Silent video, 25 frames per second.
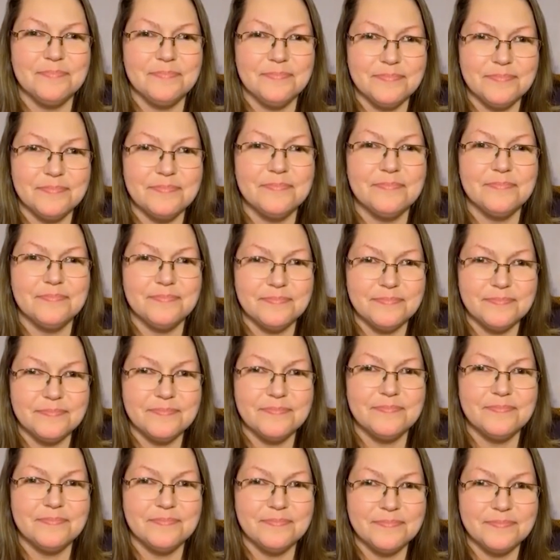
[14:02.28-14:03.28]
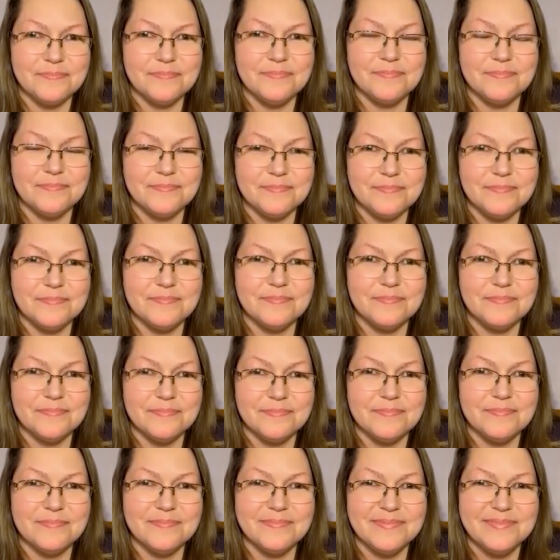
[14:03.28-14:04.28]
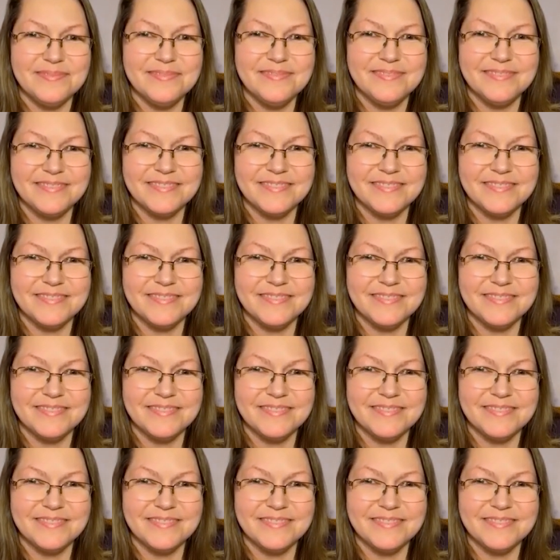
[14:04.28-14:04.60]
This person isn't speaking.